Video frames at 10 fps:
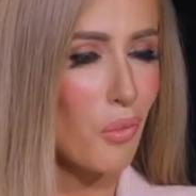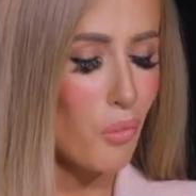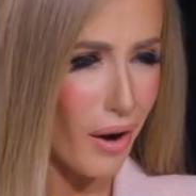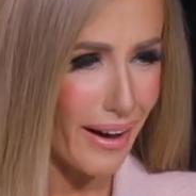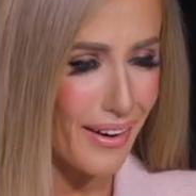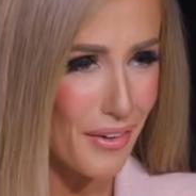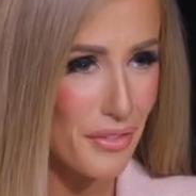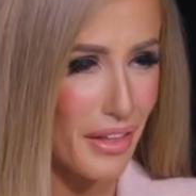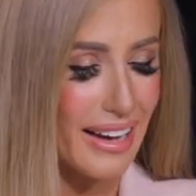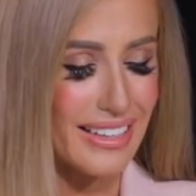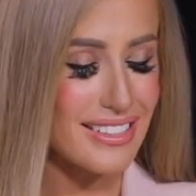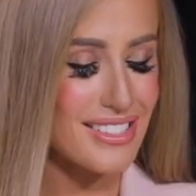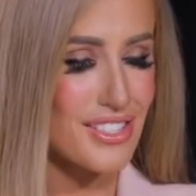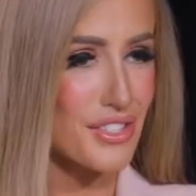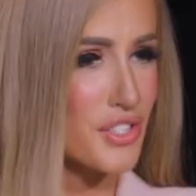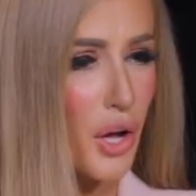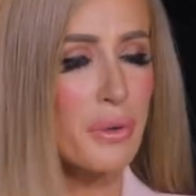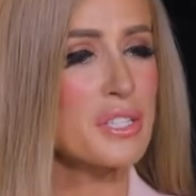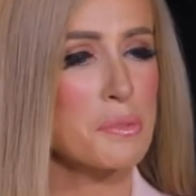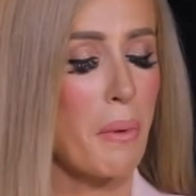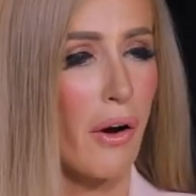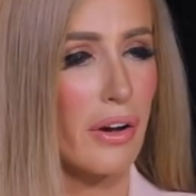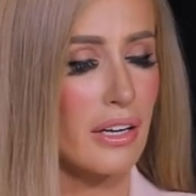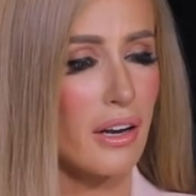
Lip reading: Wow, that is so inspiring.